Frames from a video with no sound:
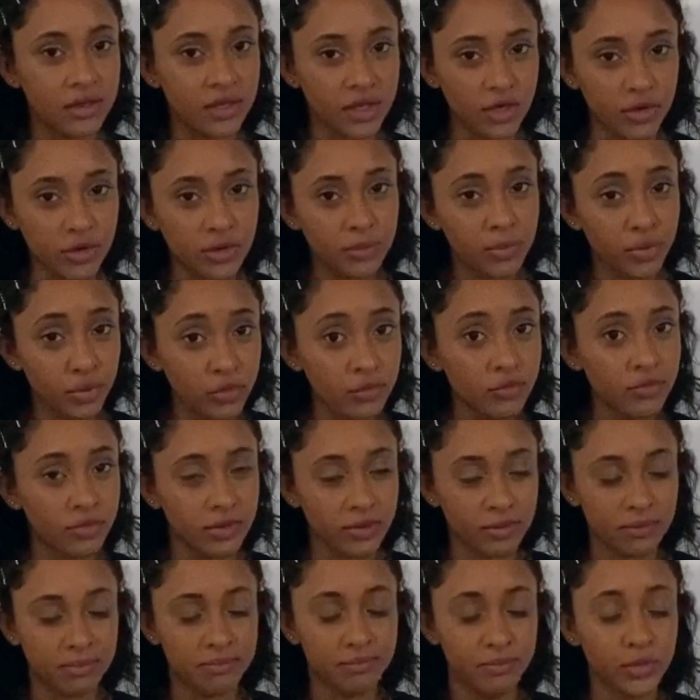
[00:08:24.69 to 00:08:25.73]
improve
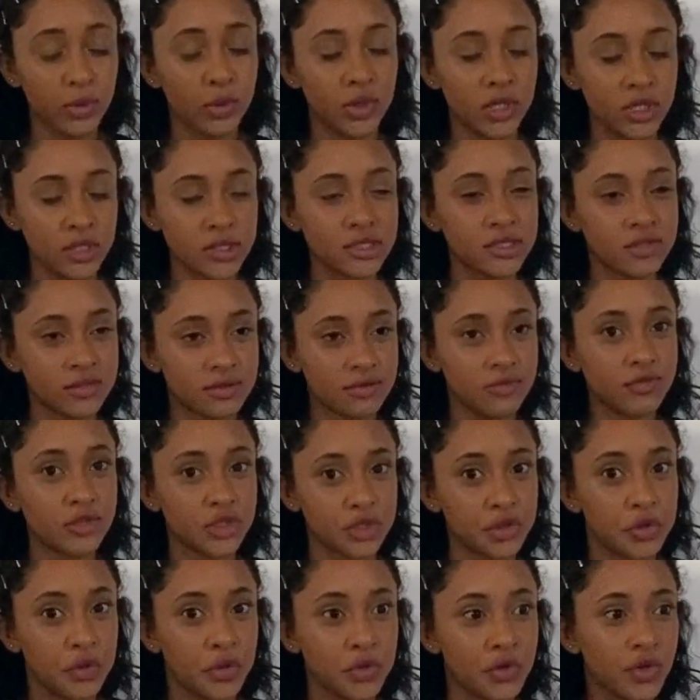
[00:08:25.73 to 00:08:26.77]
mucus for
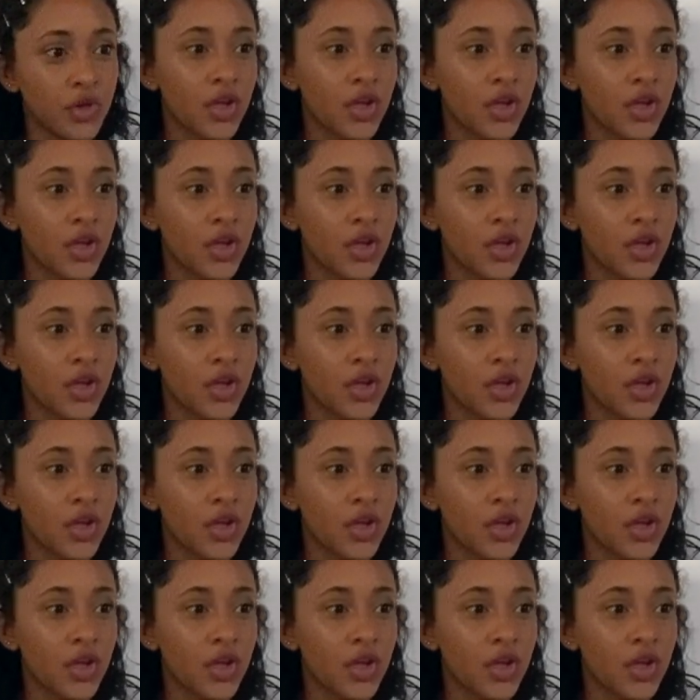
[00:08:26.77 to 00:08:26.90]
sure.